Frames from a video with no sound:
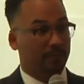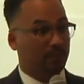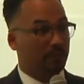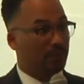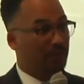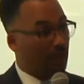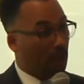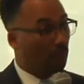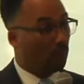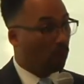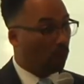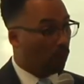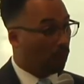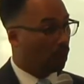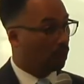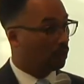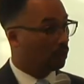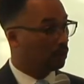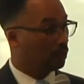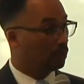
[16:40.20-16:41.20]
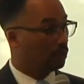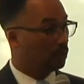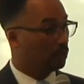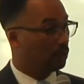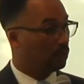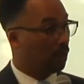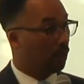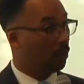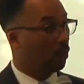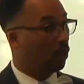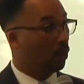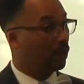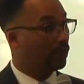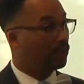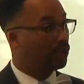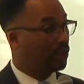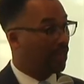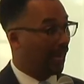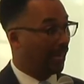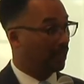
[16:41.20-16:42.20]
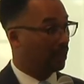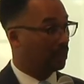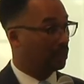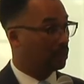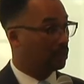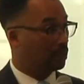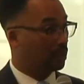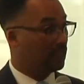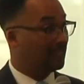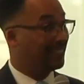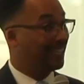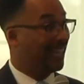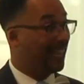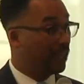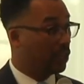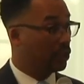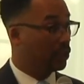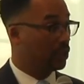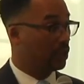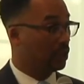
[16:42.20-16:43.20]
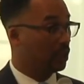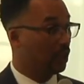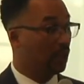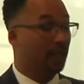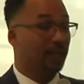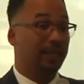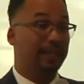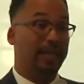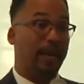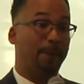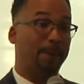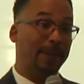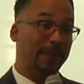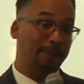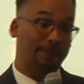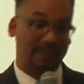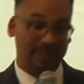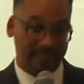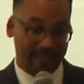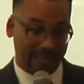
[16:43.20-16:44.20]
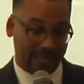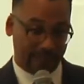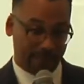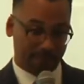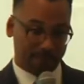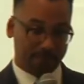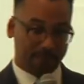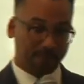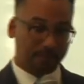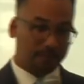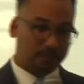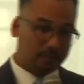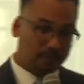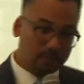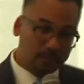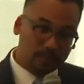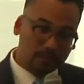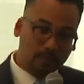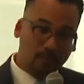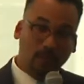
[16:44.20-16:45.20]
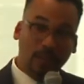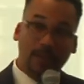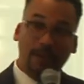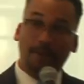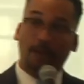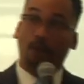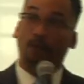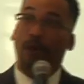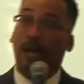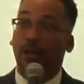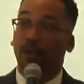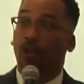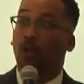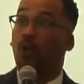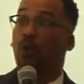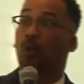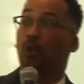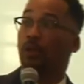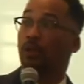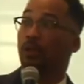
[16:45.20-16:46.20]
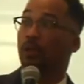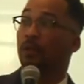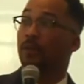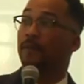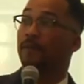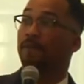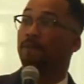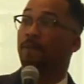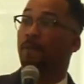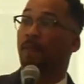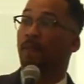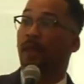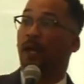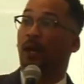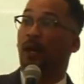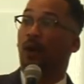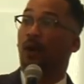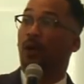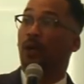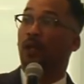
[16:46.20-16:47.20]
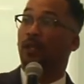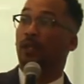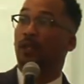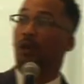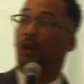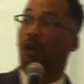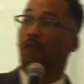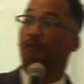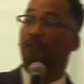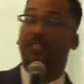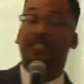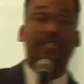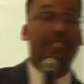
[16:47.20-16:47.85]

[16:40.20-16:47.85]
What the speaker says: It's number 1. Number 1 challenge is energy. Now peep this game. Around the corner off of